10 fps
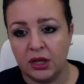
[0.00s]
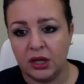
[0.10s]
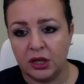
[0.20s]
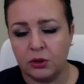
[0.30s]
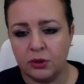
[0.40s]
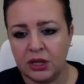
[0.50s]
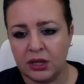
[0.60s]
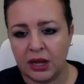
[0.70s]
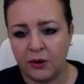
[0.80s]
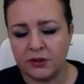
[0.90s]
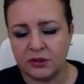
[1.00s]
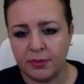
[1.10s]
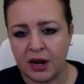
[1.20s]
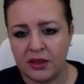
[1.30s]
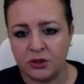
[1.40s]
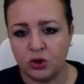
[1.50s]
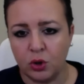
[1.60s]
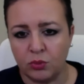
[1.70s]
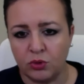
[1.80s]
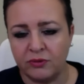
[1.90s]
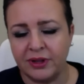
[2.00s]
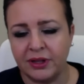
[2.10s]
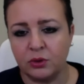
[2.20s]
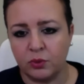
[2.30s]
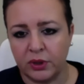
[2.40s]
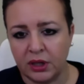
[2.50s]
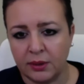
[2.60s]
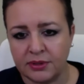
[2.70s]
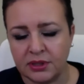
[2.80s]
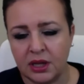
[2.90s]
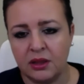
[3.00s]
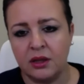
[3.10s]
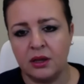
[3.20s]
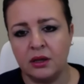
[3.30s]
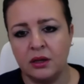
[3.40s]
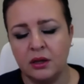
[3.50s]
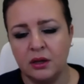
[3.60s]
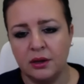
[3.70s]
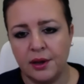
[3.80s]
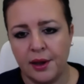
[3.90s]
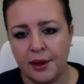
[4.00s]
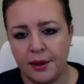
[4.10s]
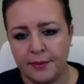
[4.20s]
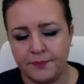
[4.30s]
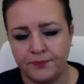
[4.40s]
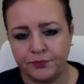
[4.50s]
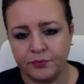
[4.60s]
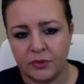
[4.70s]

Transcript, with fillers: including areas of the body that don't move, like the ribs and the um,